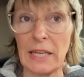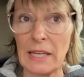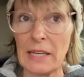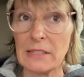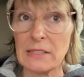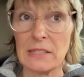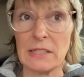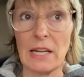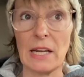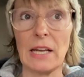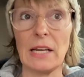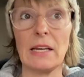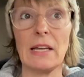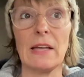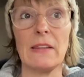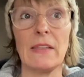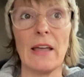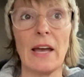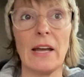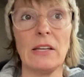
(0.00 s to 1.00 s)
candidate
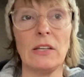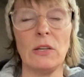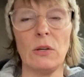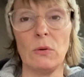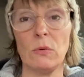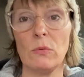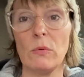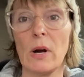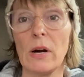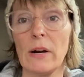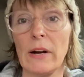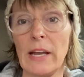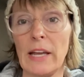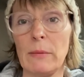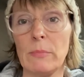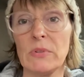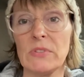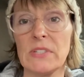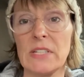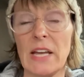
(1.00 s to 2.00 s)
and that you are
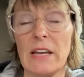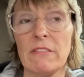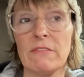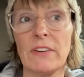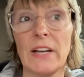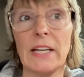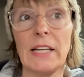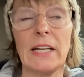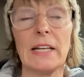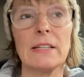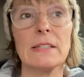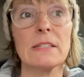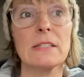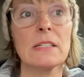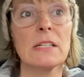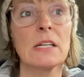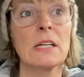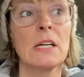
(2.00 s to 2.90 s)
able to get financed.